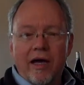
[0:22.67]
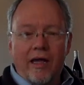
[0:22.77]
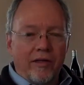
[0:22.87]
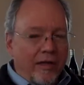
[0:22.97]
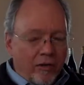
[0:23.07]

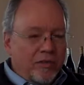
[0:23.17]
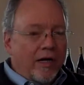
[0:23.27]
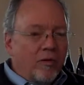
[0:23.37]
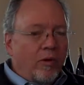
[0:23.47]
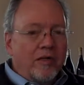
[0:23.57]
And those
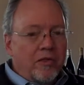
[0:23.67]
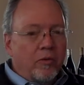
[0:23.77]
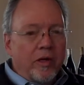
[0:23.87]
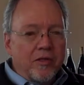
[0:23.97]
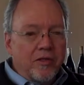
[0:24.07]
kind of wines are
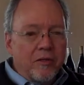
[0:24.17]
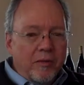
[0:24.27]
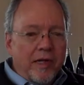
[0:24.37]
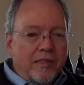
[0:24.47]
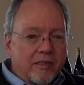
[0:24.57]
great too,
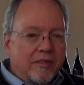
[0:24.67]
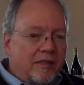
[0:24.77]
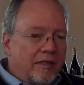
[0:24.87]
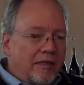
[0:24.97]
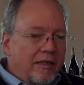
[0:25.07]
but that's
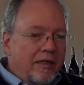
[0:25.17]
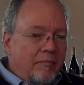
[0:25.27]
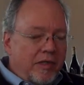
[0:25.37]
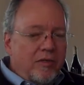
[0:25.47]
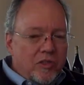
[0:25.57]

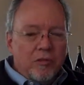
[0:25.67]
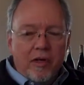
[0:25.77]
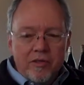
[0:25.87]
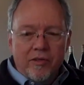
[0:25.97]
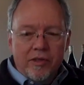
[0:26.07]
Pinot's
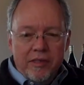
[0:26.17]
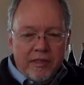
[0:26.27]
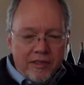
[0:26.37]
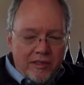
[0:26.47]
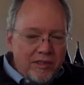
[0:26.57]
specialty
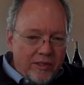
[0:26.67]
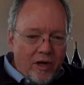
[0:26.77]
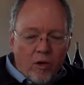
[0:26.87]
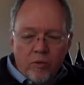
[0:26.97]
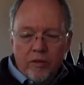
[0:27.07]
is it's the
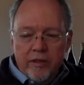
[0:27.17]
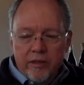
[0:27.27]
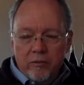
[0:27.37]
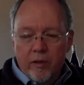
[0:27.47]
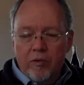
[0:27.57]

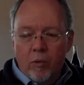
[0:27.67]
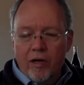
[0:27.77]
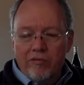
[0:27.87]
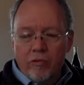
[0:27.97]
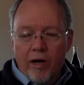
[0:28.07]
only red
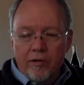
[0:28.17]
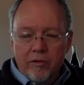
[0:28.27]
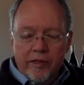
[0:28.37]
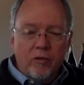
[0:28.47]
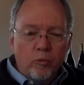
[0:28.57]
wine varietal
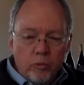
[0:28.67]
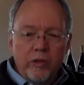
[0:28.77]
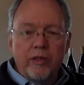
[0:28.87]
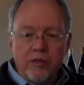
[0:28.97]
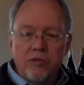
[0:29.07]
that can
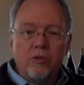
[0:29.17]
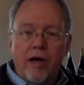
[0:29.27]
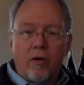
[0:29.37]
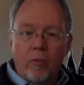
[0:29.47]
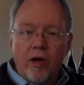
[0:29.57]
really do
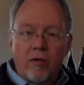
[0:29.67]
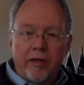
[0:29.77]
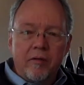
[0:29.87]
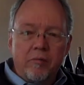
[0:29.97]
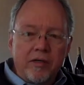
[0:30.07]
that well. It
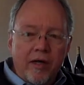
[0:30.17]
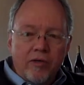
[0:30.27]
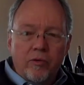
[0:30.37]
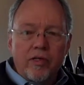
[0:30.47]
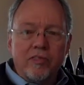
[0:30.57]
can be
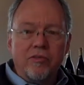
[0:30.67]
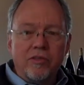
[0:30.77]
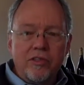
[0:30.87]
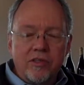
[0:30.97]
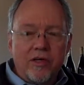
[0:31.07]
that graceful,
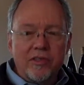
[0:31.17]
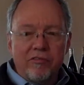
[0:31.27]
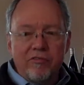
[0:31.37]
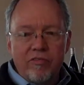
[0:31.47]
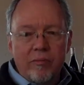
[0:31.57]
seductive,
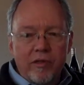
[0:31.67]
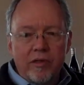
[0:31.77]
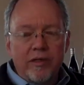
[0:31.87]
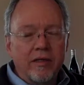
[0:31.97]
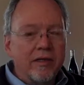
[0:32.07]

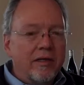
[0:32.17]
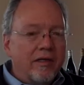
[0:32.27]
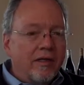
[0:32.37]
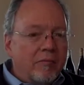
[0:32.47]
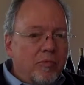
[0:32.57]
feminine,
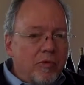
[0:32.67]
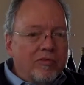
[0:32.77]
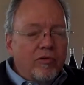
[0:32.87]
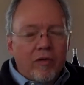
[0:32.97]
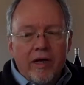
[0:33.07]

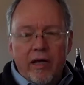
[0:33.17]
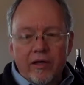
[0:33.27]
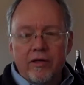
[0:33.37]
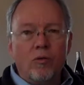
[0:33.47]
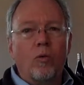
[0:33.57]
beautiful,
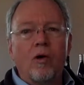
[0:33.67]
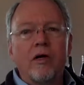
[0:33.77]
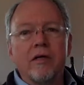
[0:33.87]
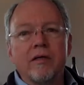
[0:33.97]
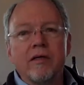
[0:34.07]
elegant wine.